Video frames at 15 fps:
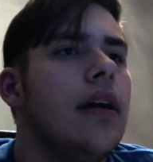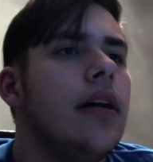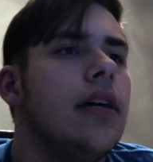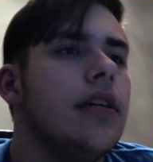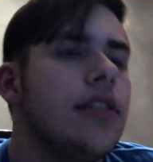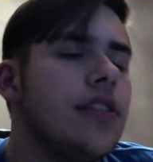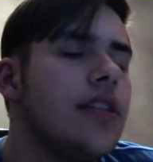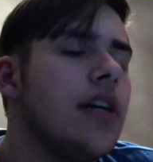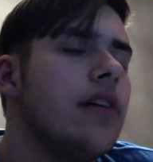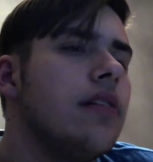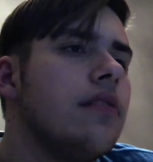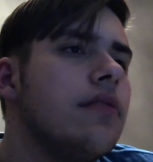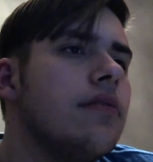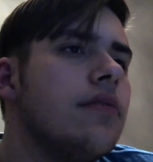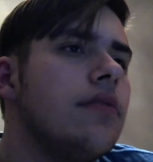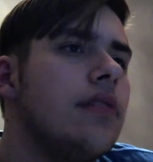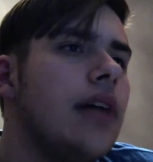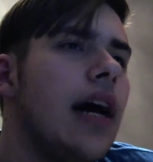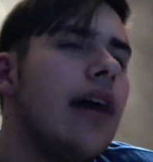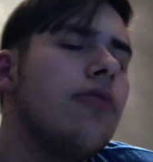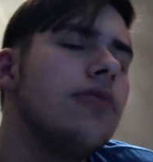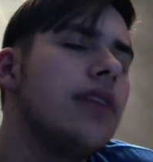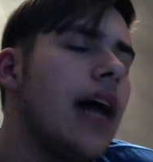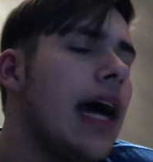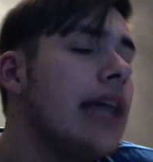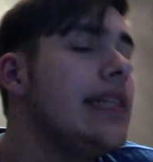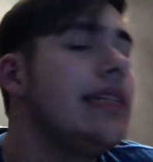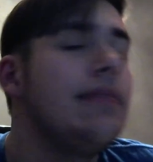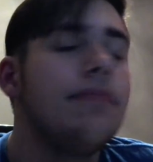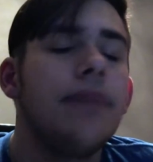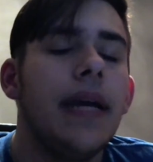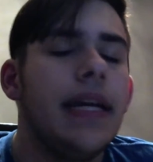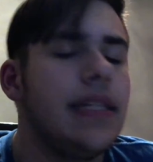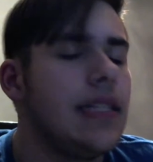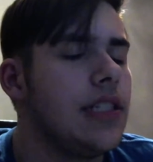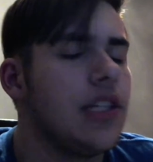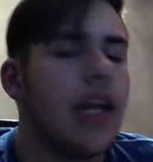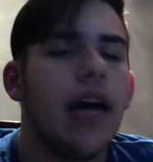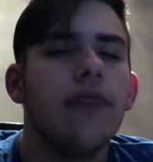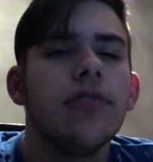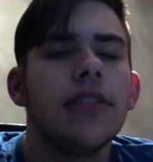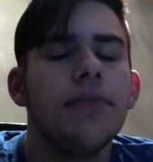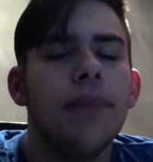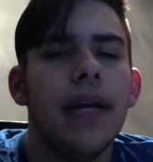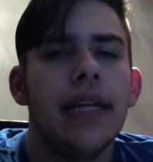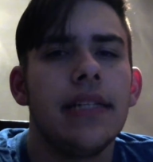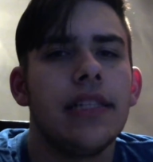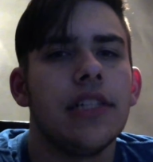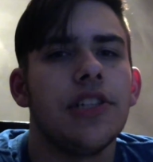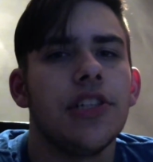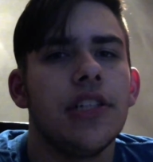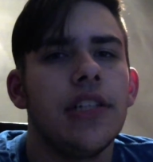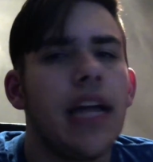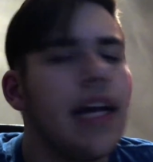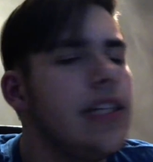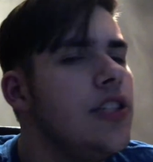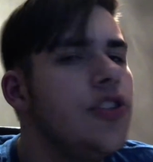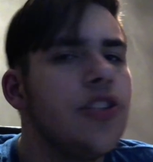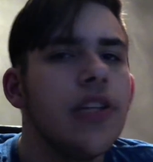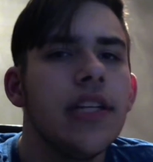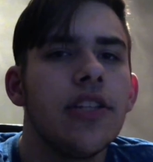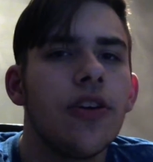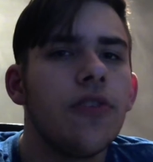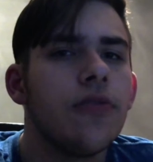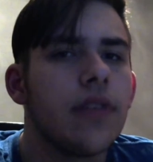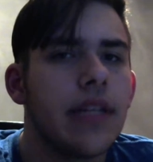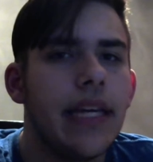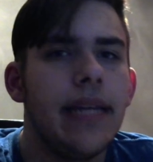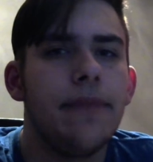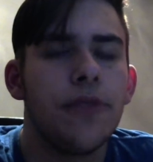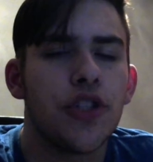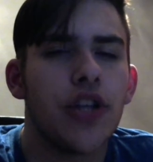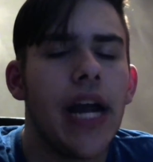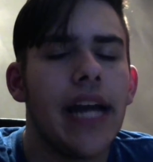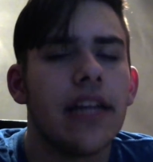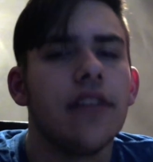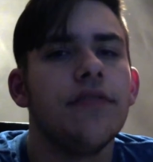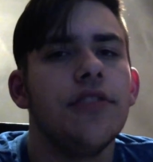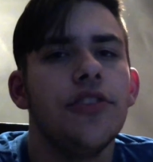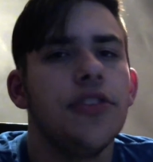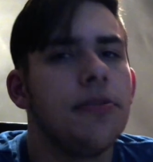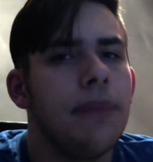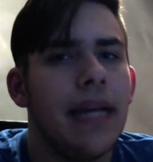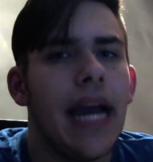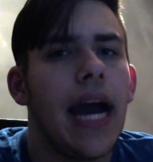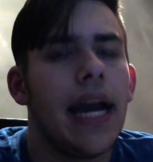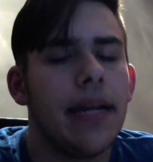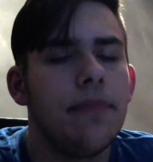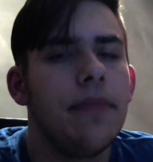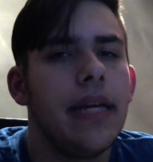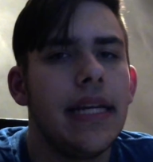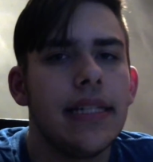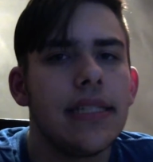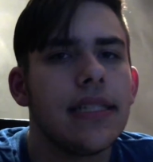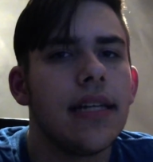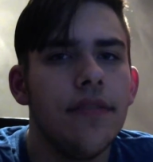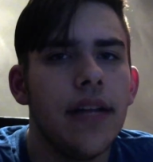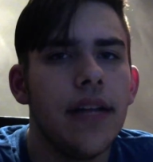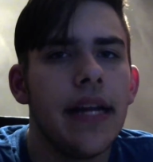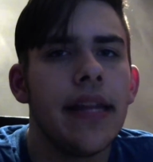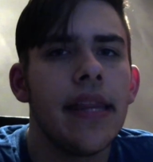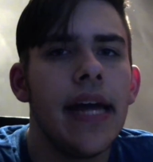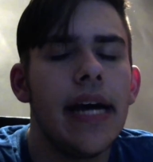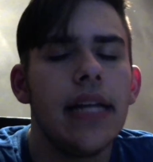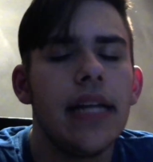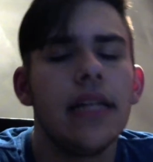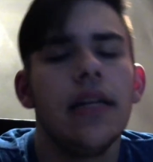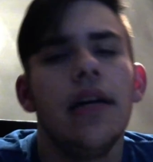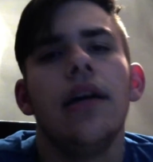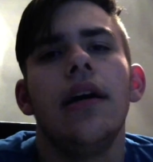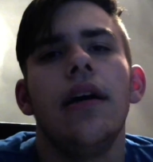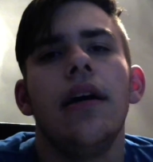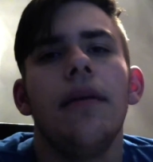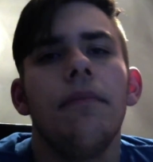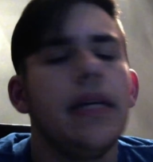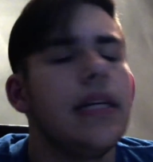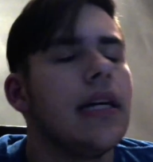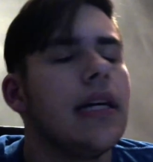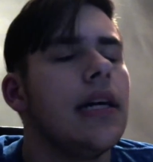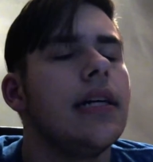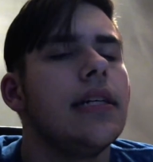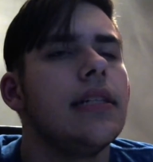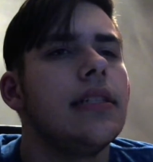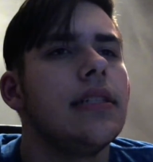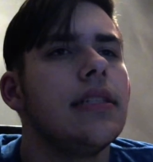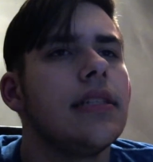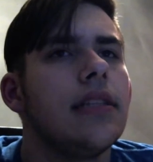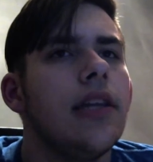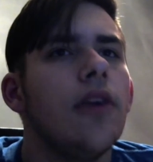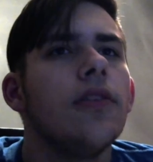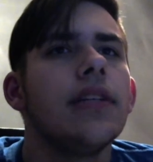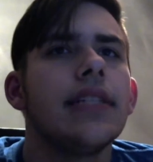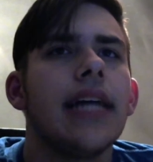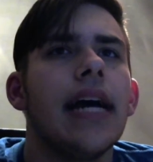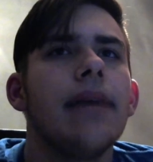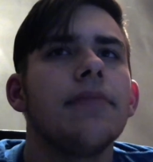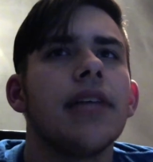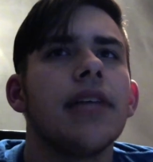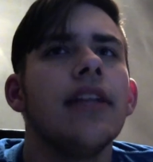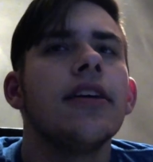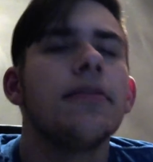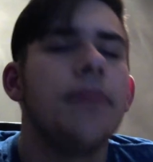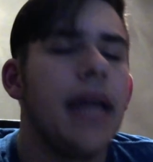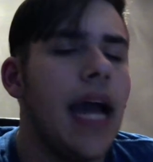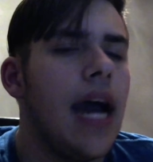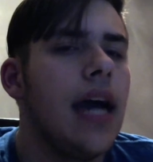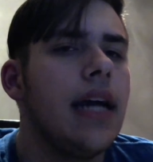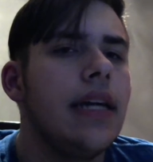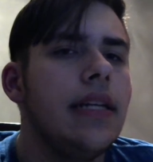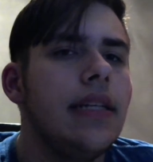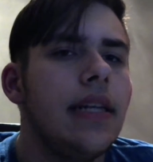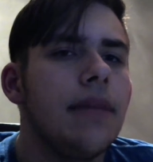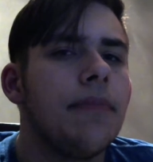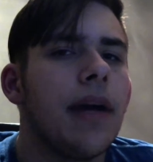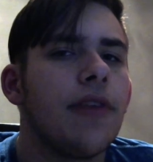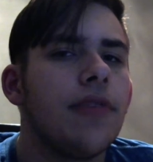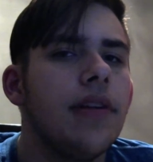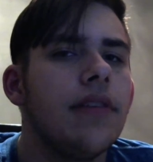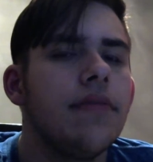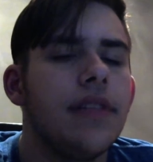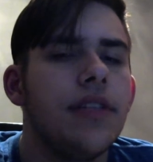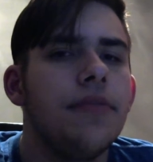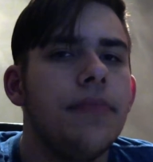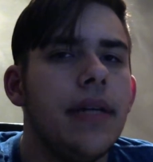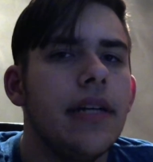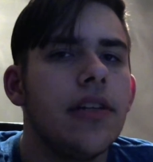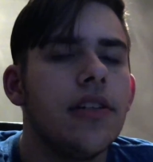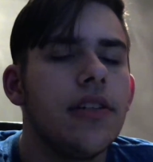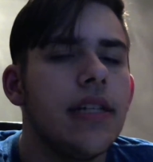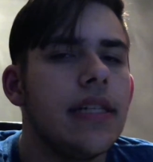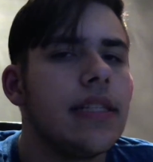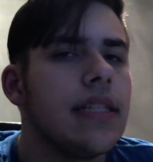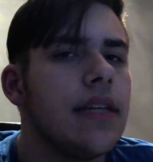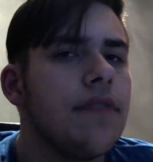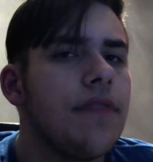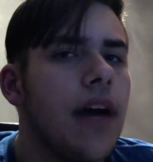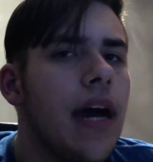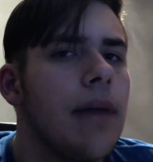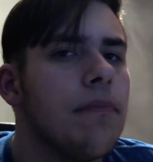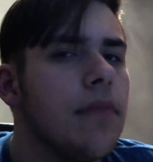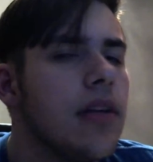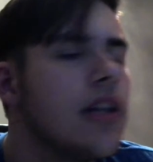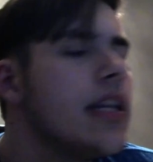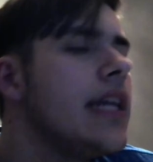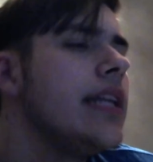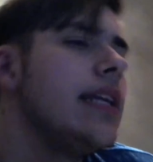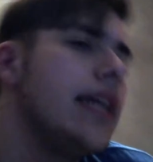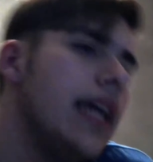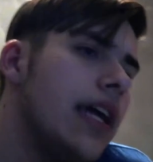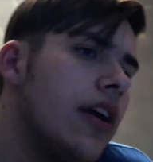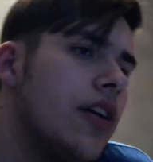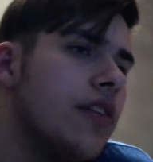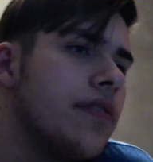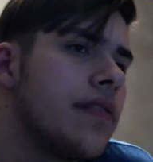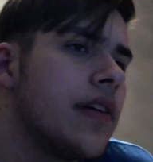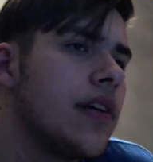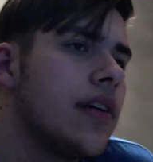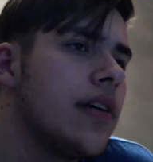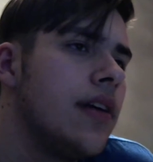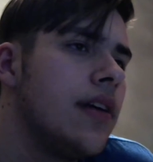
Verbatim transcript: So I w- I didn't pay attention. I wasn't paying attention. I usually don't keep track of who's behind me and stuff like that because the only times I look behind in my rearview mirror is if I'm looking to get over